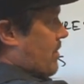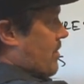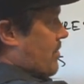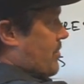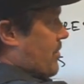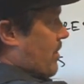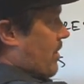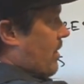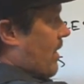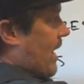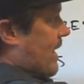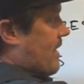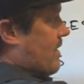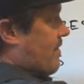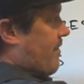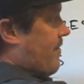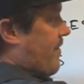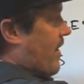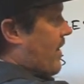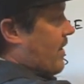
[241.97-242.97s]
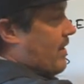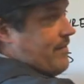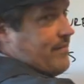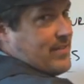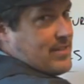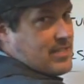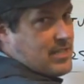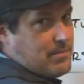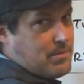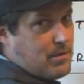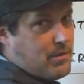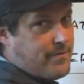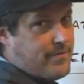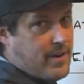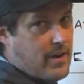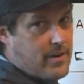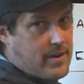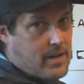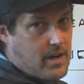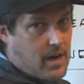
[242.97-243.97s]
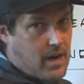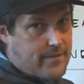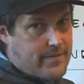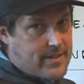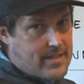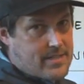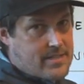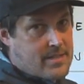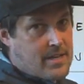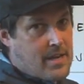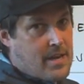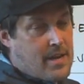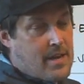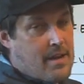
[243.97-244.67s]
So the line is very visible, very obvious,